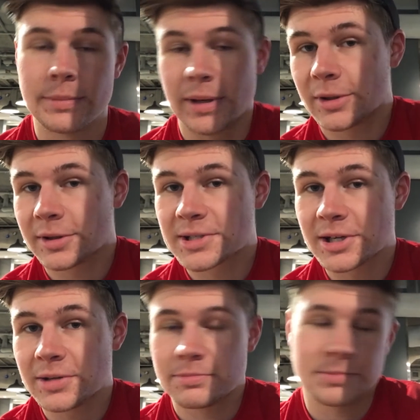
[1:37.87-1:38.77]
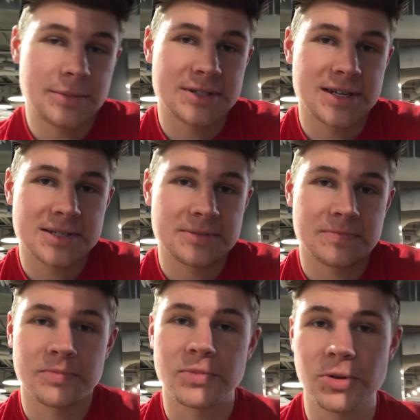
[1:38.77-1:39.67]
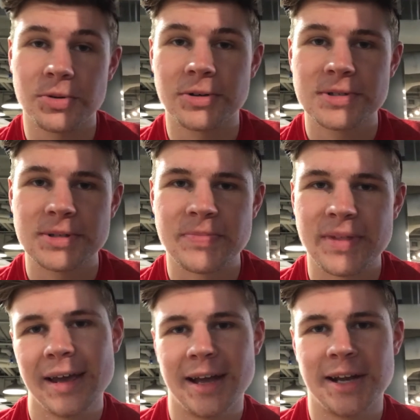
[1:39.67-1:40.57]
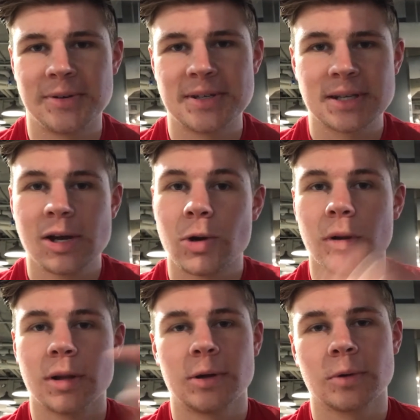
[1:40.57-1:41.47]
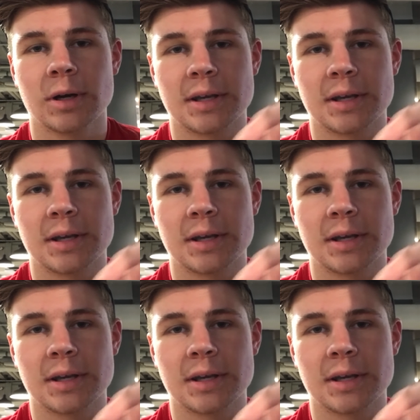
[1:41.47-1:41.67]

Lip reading: Maybe it looks good, maybe it doesn't, who knows? Anyways, while I'm at work